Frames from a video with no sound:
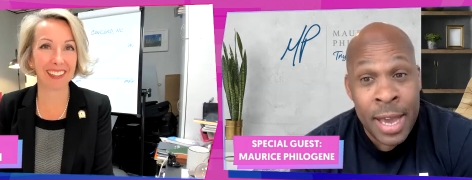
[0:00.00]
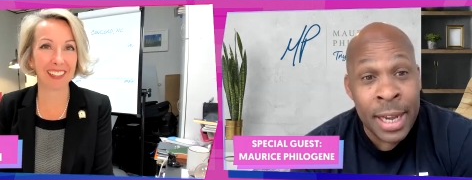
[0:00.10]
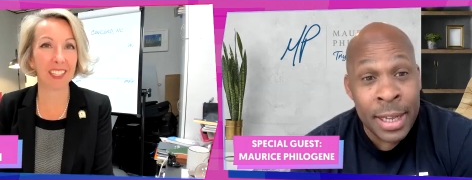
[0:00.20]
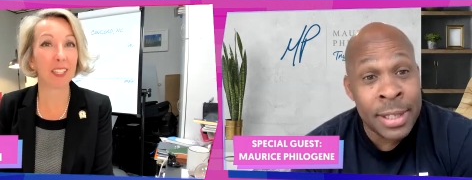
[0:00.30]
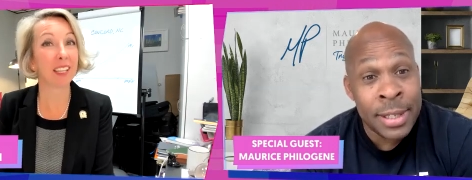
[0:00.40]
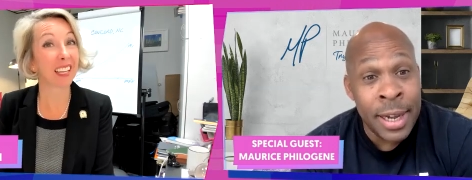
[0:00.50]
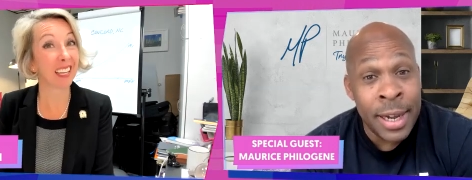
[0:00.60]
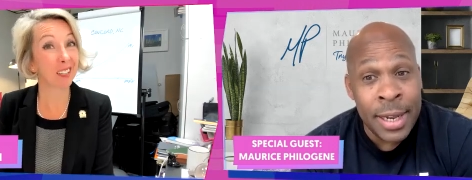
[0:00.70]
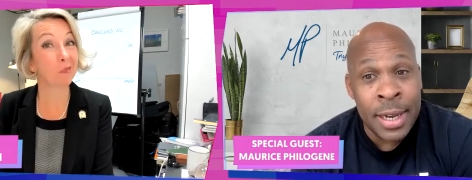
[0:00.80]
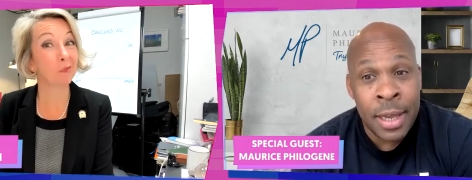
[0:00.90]
Speaker 1: and I
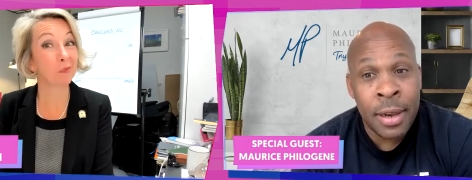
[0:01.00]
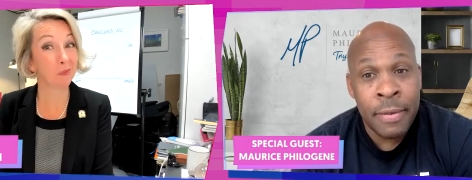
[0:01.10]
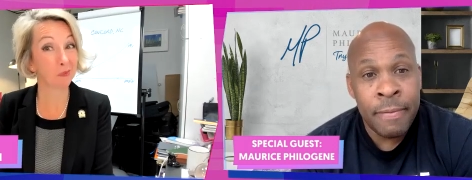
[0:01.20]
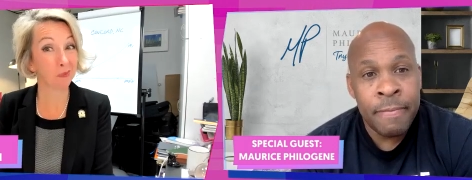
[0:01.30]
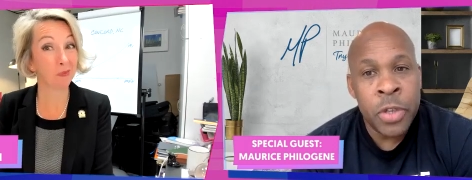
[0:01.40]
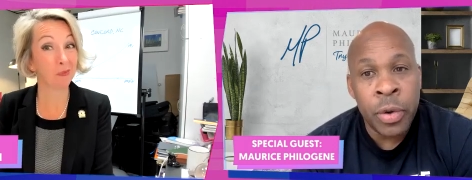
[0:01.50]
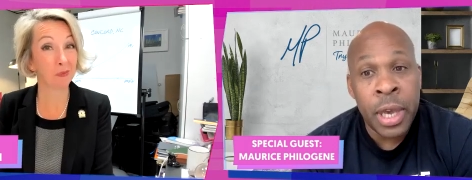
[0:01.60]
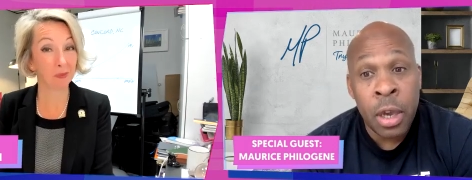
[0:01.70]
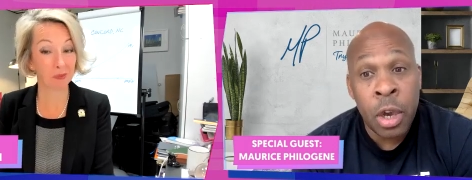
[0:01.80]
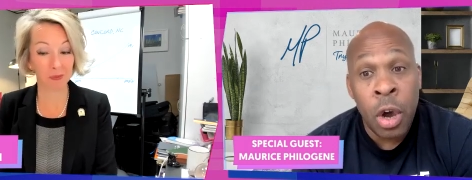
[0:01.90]
studied it. You
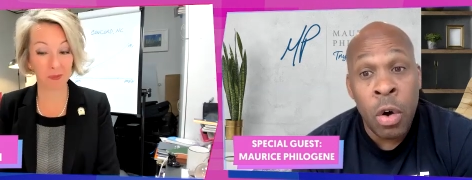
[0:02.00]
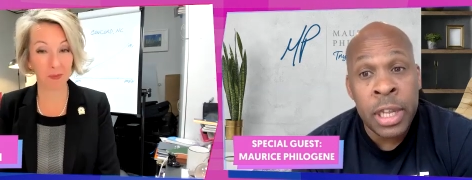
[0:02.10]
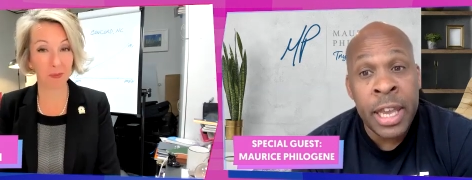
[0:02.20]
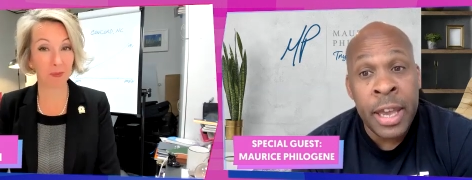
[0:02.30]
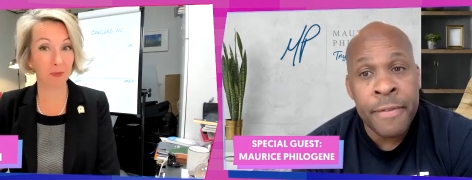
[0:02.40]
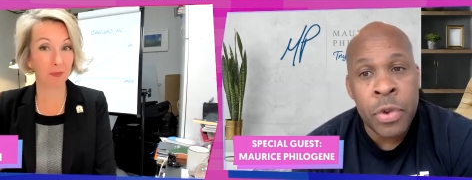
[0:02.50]
can go live